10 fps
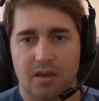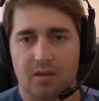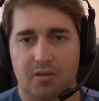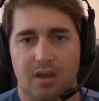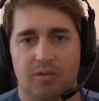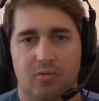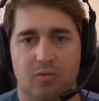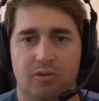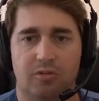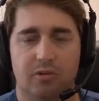Got the
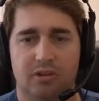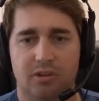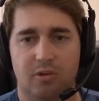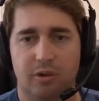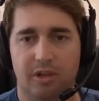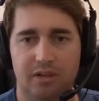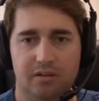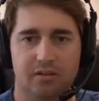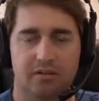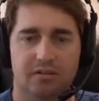warden with the queen,
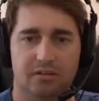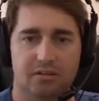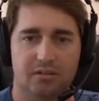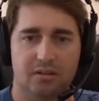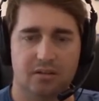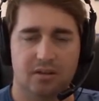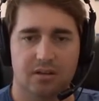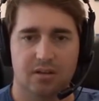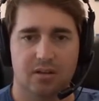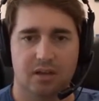
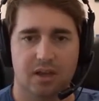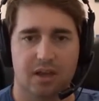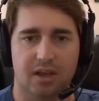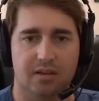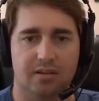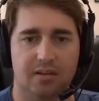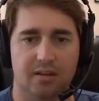and